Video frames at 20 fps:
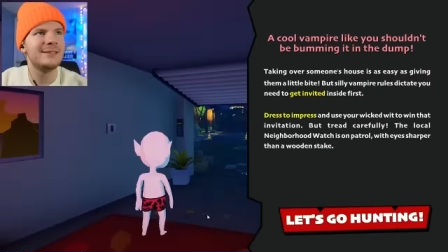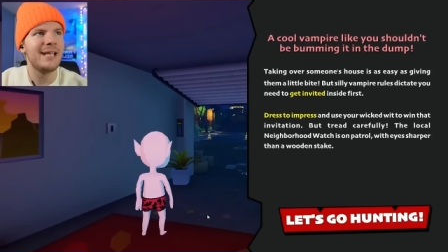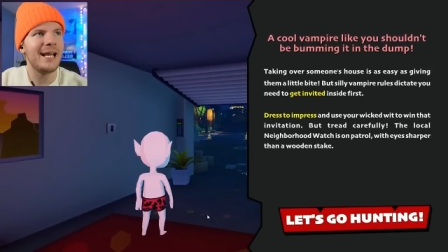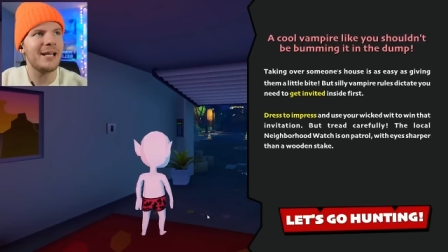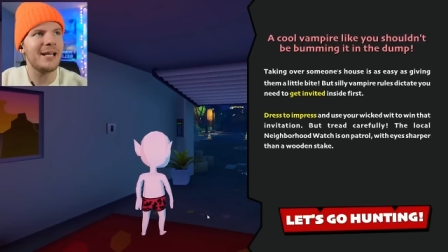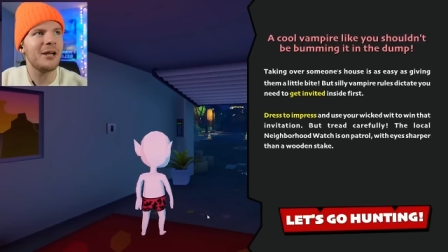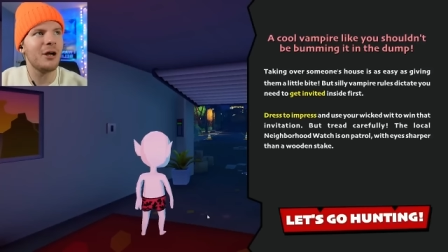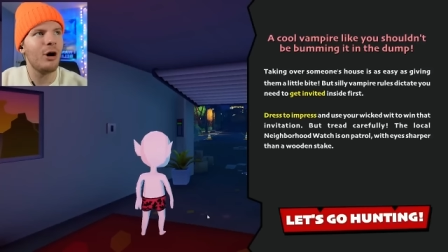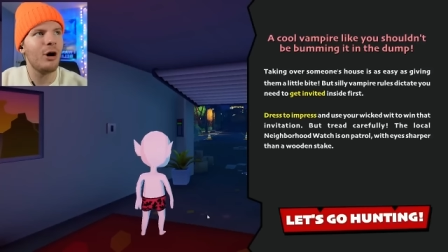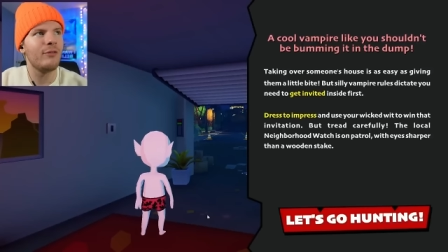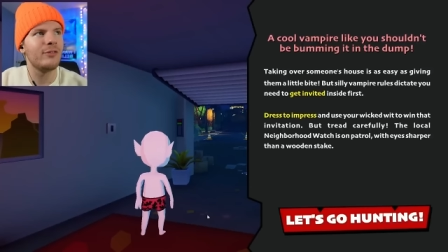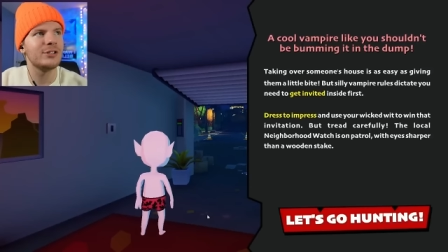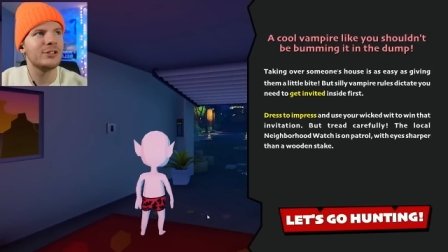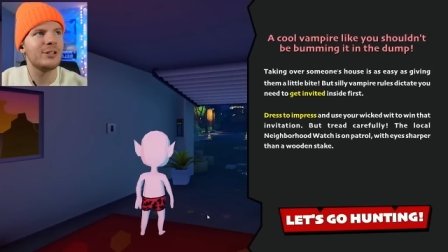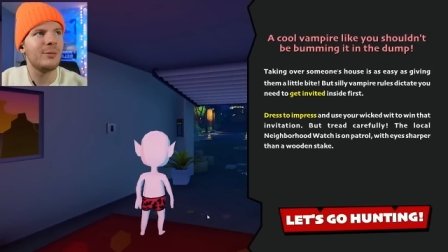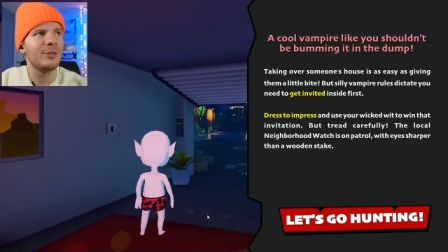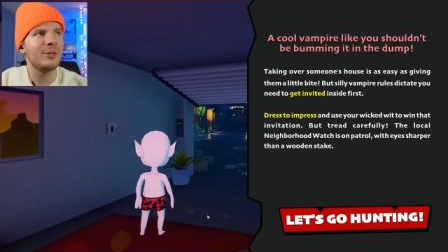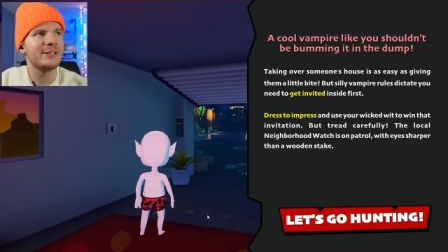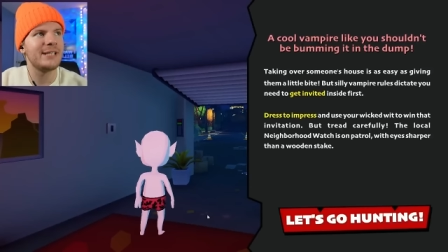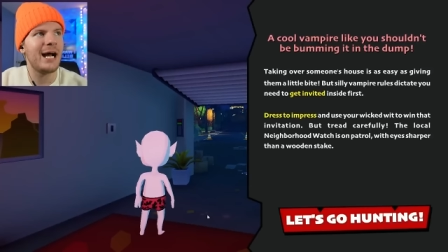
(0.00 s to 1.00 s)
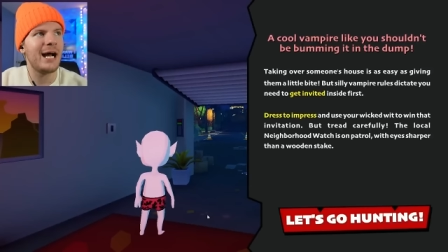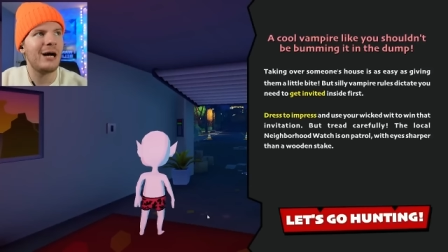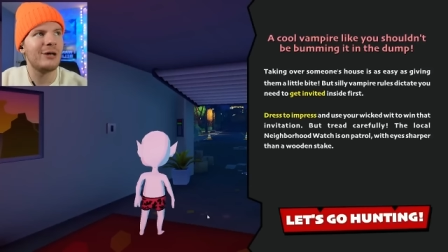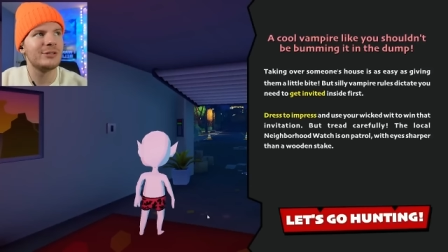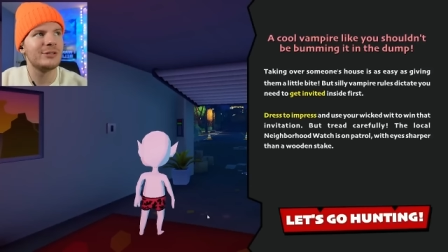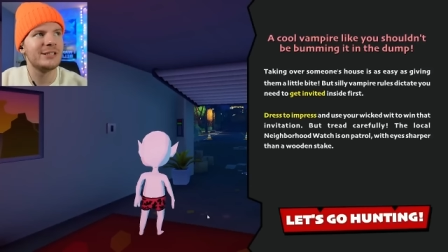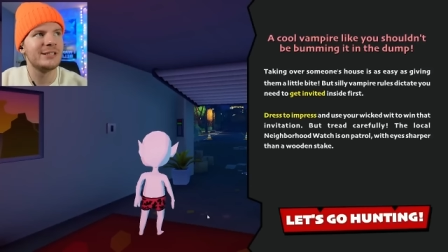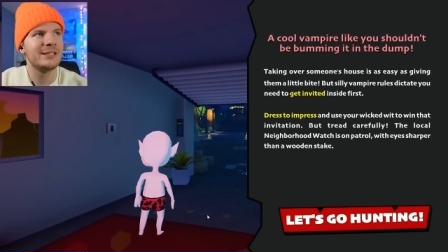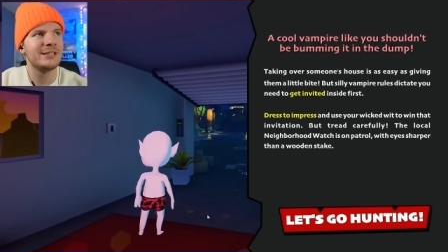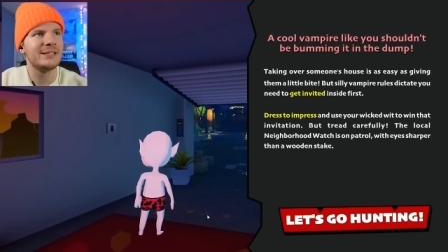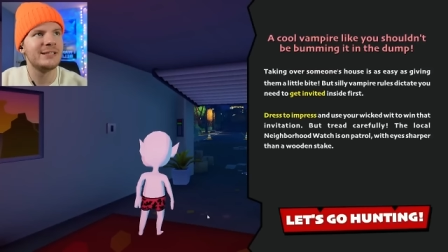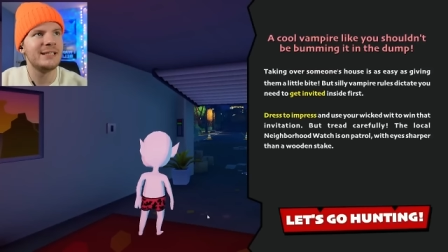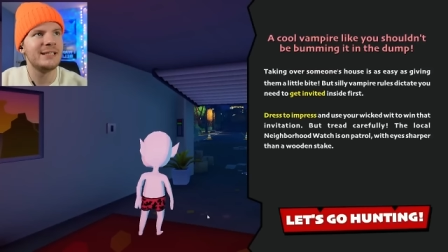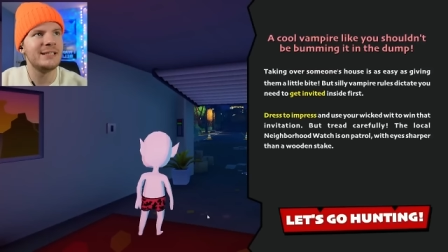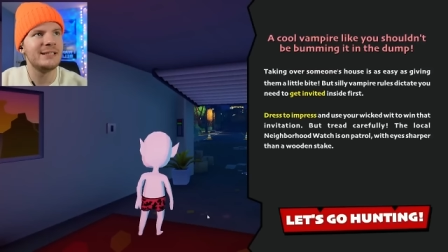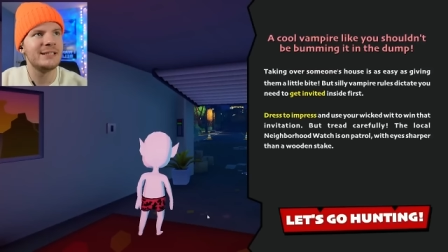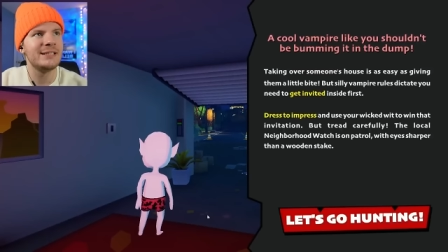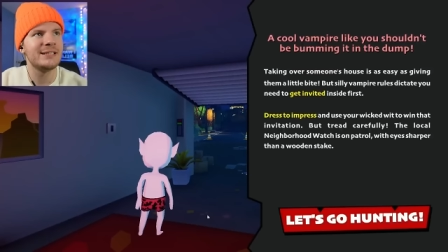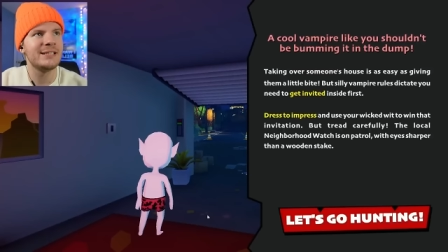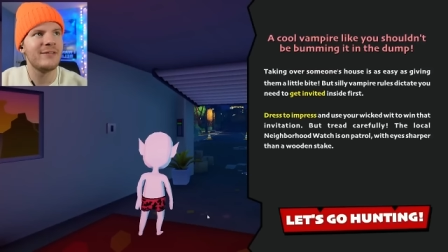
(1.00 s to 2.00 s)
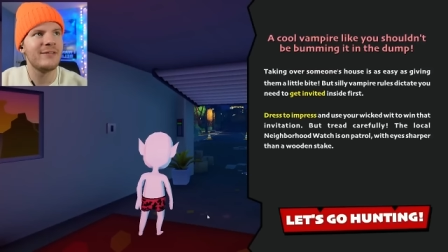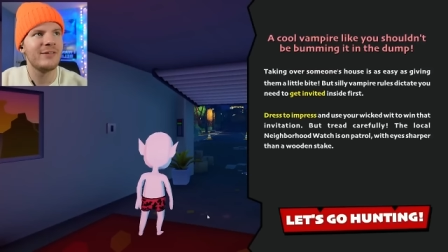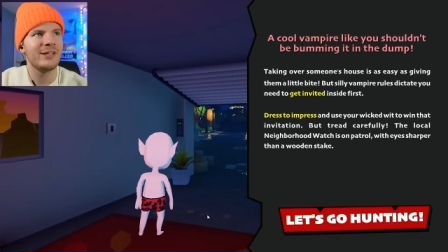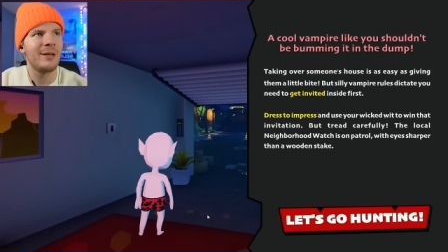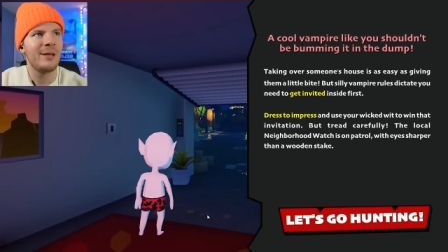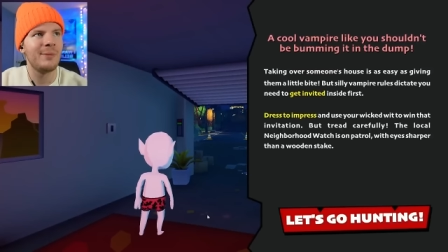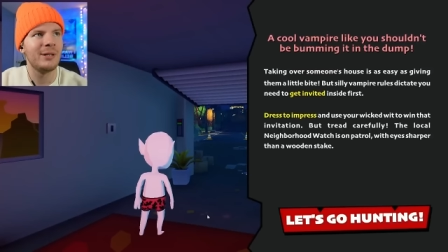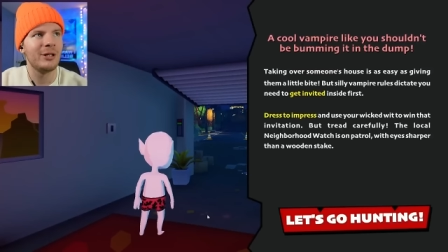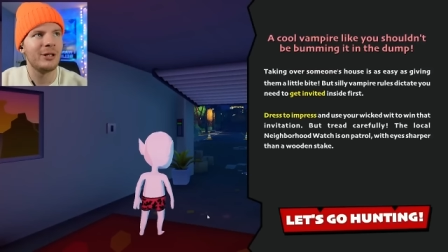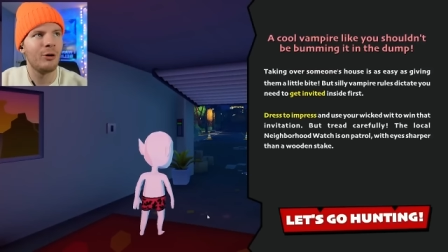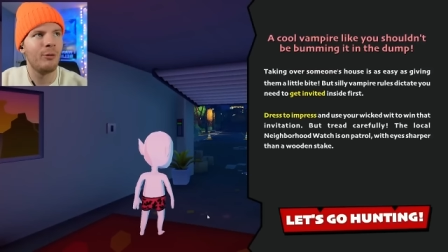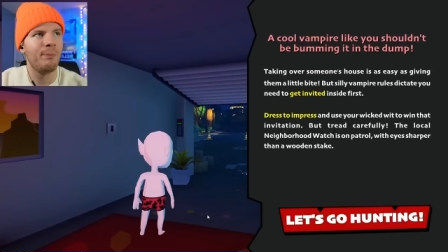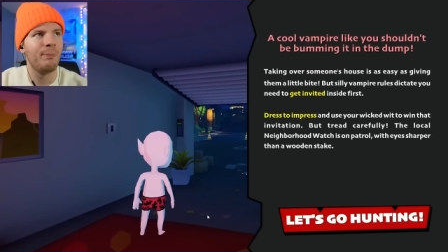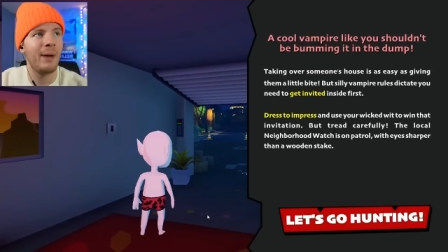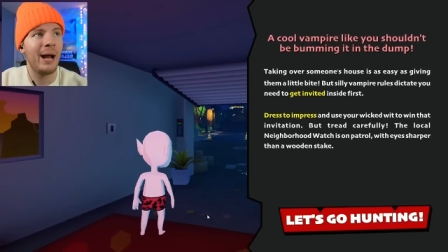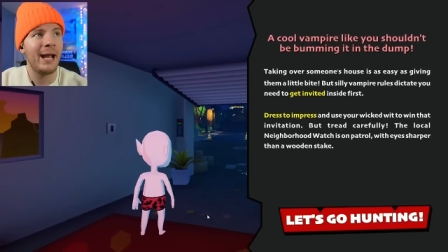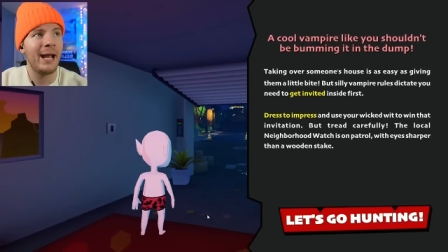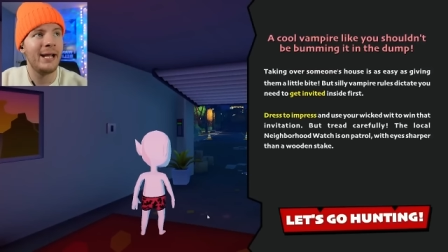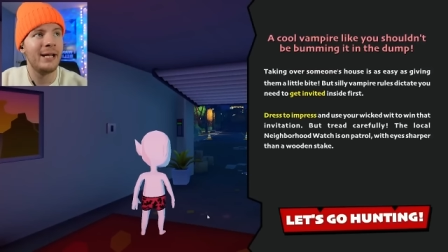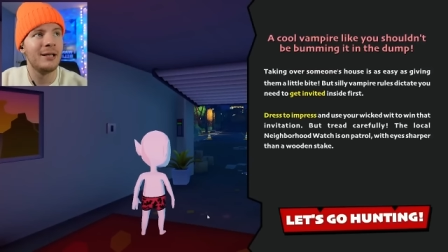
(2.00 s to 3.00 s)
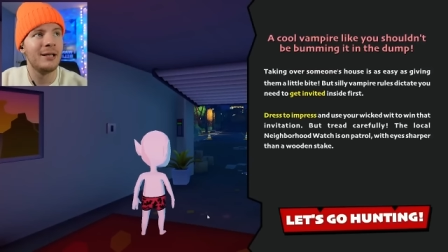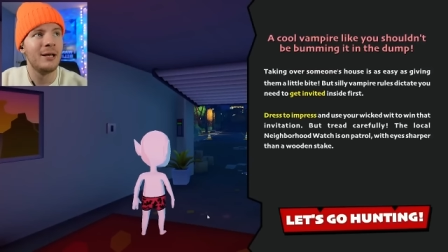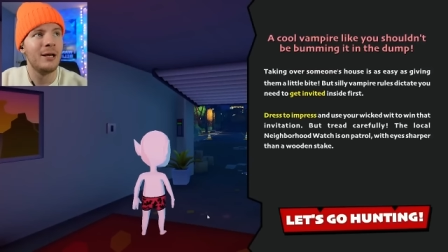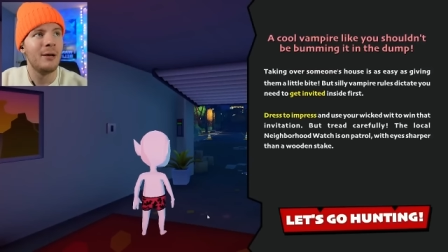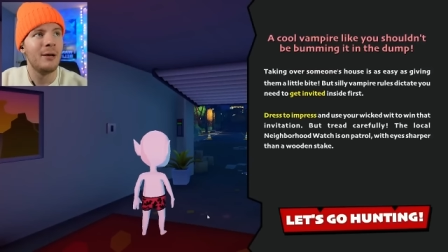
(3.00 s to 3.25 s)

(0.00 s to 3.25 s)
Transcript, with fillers: Taking over someone's house is as easy as giving them a little bite,